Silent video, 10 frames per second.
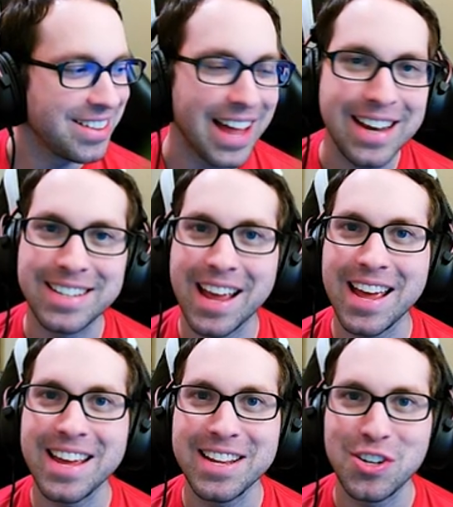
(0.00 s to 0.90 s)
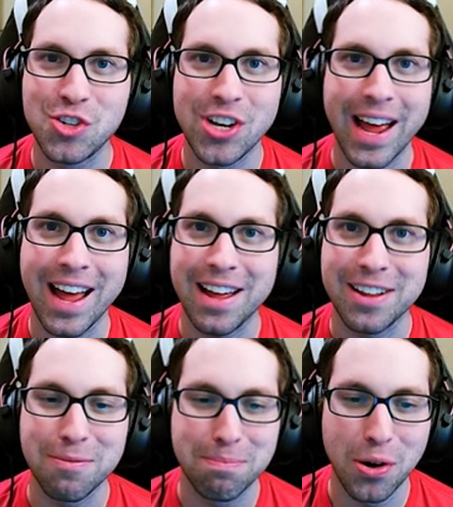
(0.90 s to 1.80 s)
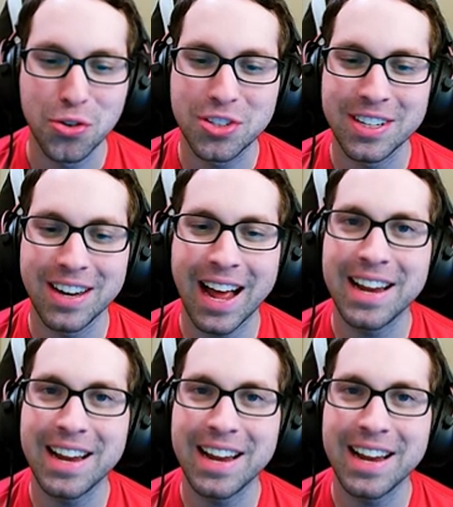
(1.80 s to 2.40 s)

that day Chat posted I